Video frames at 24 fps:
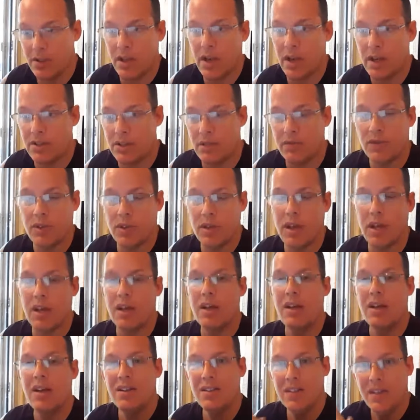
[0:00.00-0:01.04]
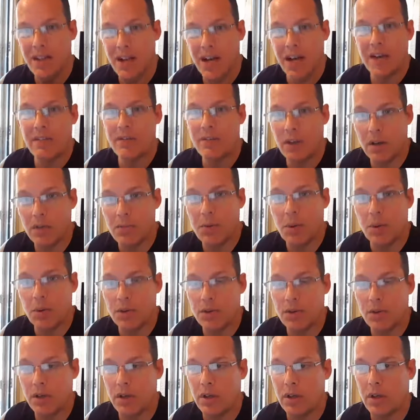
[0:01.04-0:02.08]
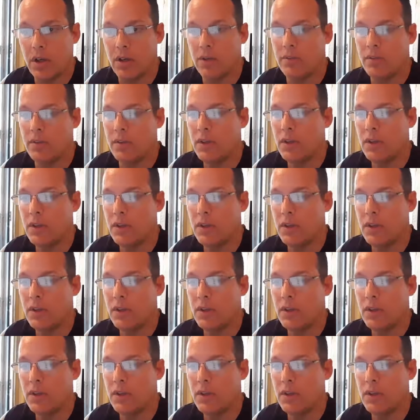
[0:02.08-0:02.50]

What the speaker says: as of today that I have done personally. Yeah.